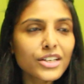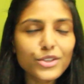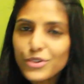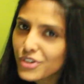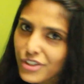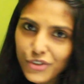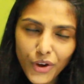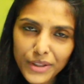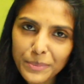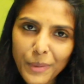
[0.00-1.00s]
You just
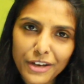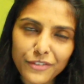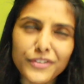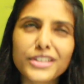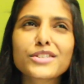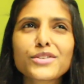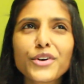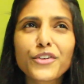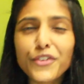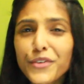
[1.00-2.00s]
saw the benefits, so
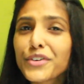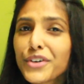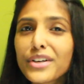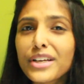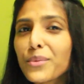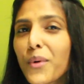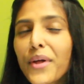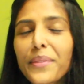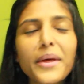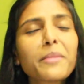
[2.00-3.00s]
if you really
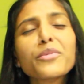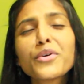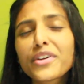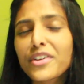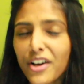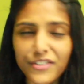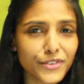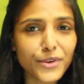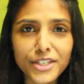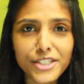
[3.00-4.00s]
want them, you can
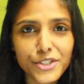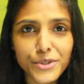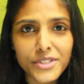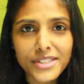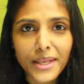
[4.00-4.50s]
of course choose